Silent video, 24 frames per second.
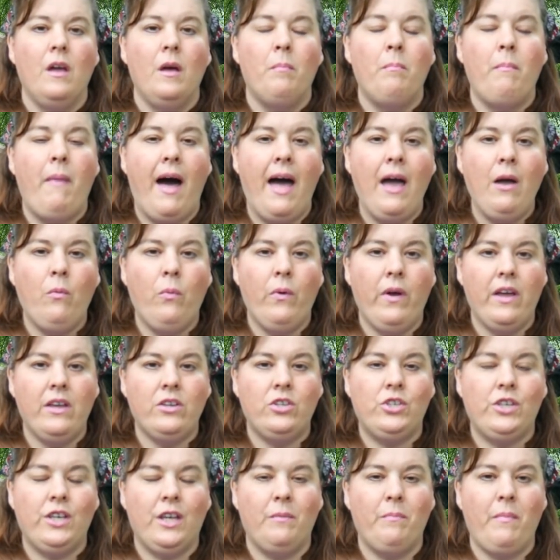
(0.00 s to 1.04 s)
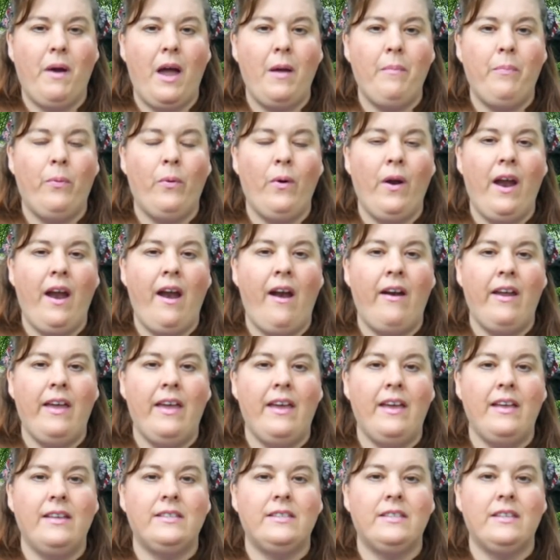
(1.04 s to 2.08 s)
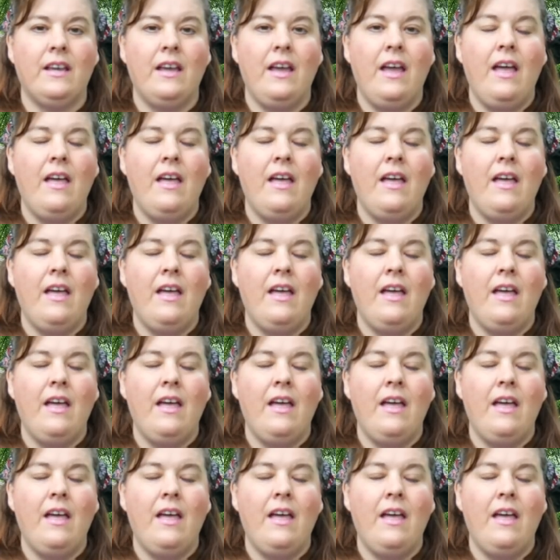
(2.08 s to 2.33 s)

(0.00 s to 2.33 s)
My wish and my prayer is